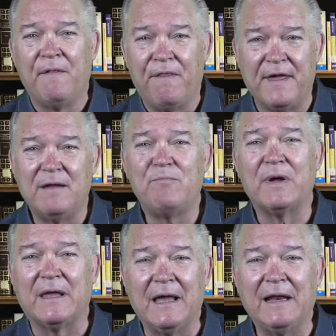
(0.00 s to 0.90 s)
"Then
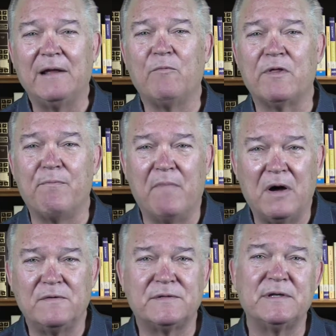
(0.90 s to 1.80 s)
beginning with
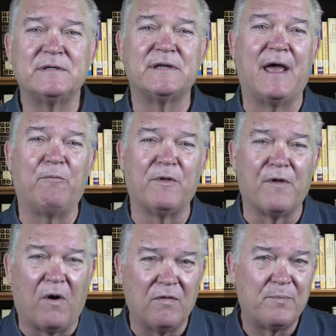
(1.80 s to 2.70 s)
Moses and with
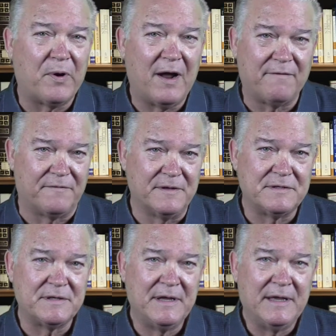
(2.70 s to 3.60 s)
all the prophets,